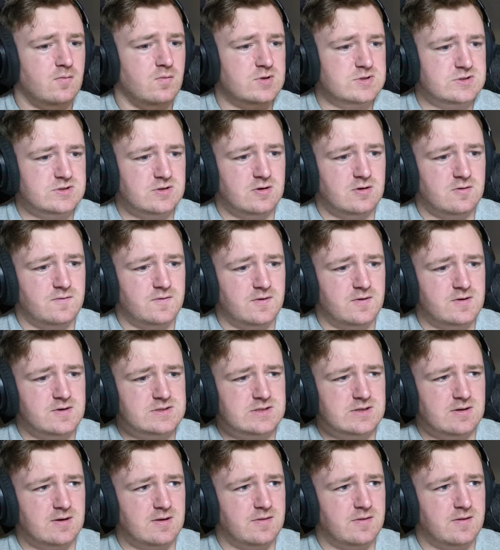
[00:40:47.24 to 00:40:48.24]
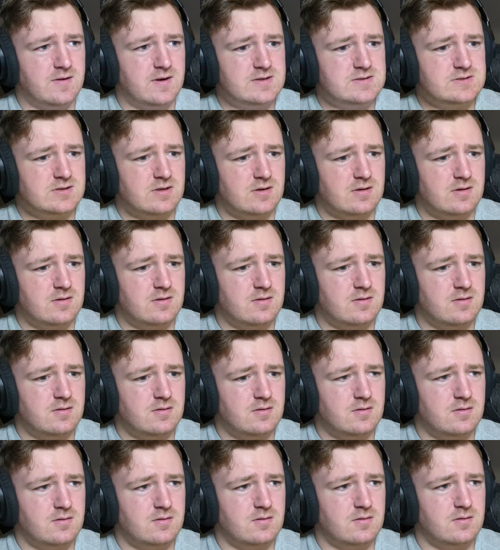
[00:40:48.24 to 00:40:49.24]
Was there interference there? I thought I saw.
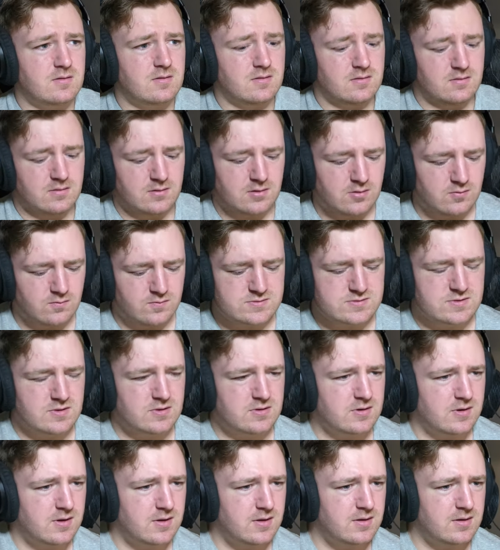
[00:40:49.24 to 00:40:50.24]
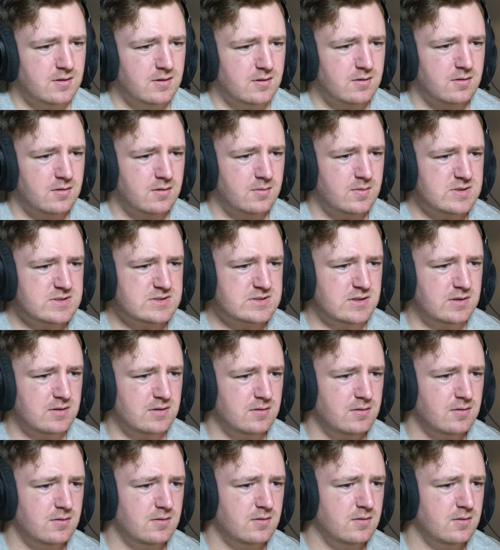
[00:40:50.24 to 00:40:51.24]
No, was there not? Let me see.
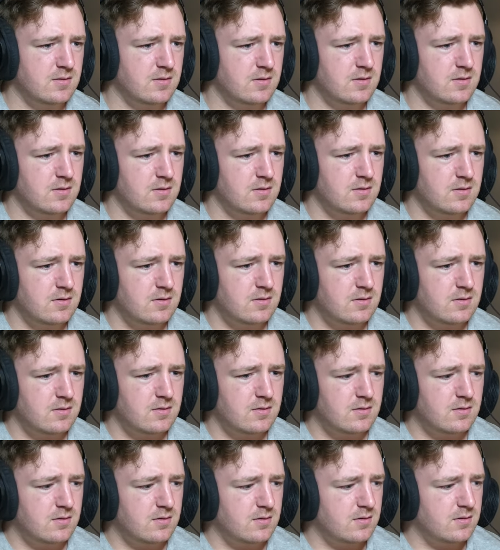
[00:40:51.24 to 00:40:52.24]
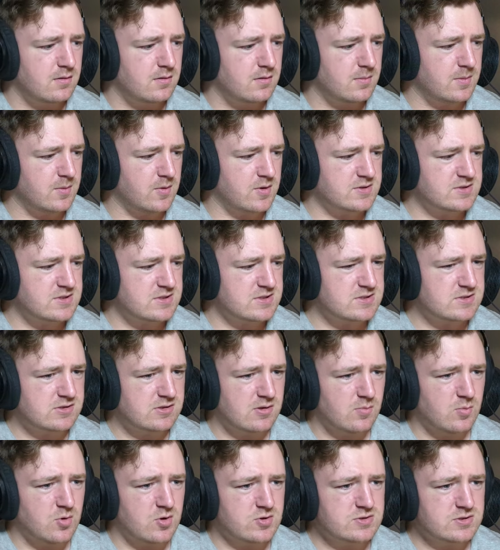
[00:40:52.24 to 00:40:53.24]
Let me watch this
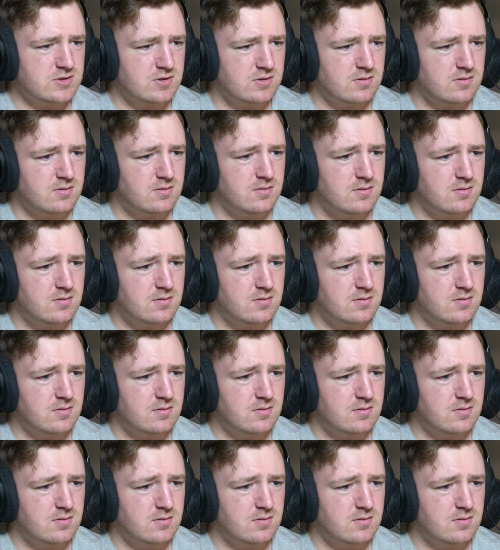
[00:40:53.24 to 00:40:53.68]
slow motion.